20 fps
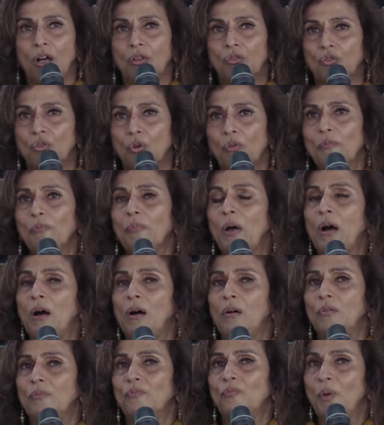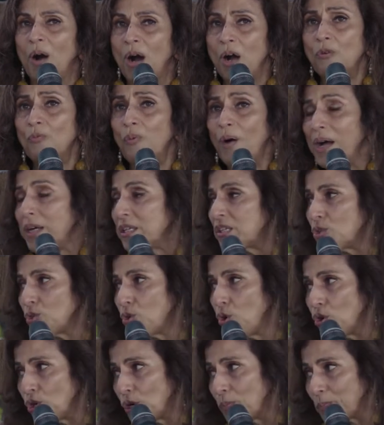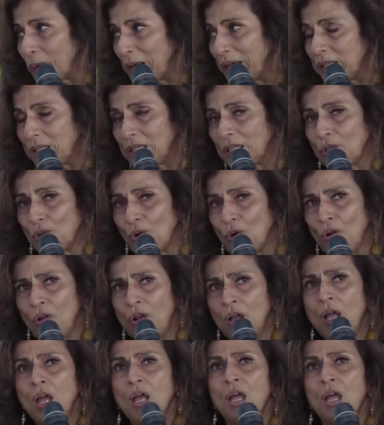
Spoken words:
So work-wise, no complaints at all.